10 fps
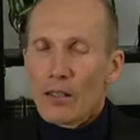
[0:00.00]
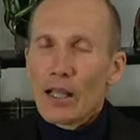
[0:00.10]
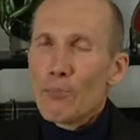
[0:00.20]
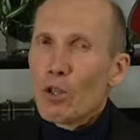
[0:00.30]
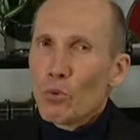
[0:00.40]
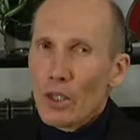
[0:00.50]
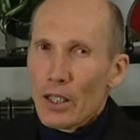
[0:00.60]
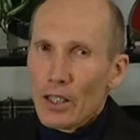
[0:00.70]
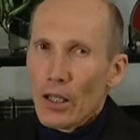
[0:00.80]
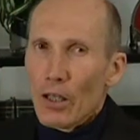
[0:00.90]
Let me
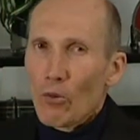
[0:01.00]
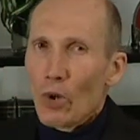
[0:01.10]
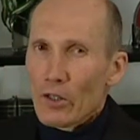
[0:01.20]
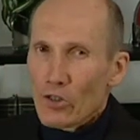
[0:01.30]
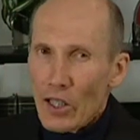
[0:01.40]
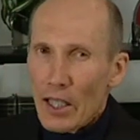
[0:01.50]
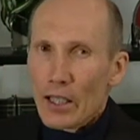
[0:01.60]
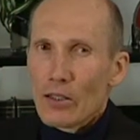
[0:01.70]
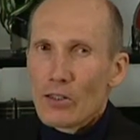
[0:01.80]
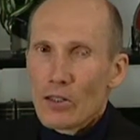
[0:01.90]
read what
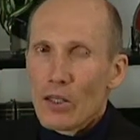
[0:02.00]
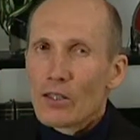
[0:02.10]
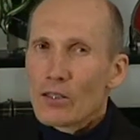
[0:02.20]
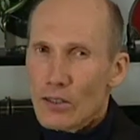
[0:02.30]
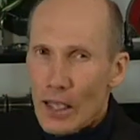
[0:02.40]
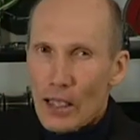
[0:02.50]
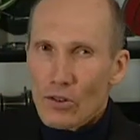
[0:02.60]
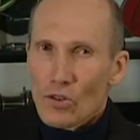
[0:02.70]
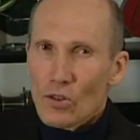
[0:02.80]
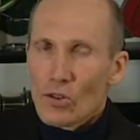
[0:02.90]
science
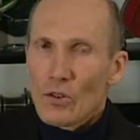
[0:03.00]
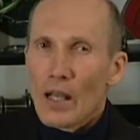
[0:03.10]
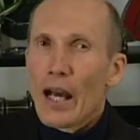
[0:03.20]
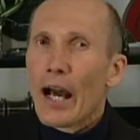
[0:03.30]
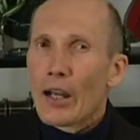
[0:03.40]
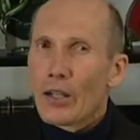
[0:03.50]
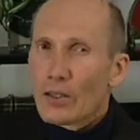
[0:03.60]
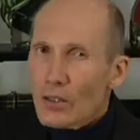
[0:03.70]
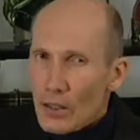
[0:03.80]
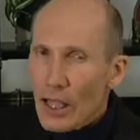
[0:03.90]
says.
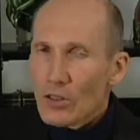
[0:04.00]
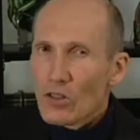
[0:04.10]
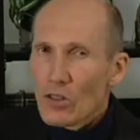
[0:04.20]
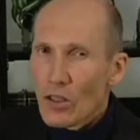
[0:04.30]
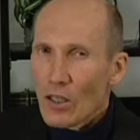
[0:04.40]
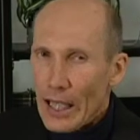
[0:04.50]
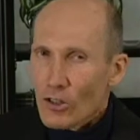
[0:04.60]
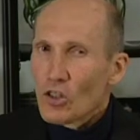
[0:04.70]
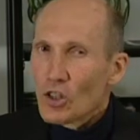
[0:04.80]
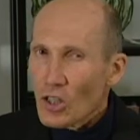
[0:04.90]
Let's
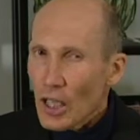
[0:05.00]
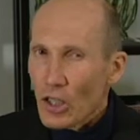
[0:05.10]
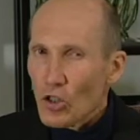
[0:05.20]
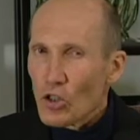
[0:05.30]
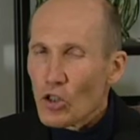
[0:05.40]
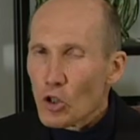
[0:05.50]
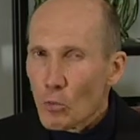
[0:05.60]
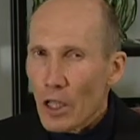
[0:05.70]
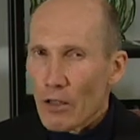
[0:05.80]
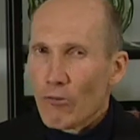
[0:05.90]
let science
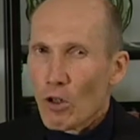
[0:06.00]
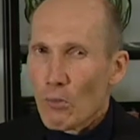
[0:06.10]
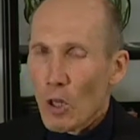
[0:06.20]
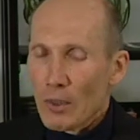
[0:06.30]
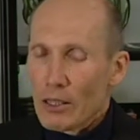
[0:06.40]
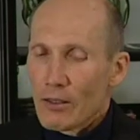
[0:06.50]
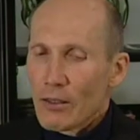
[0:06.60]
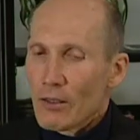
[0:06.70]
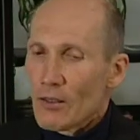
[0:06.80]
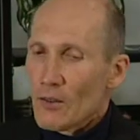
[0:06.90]
speak for a moment.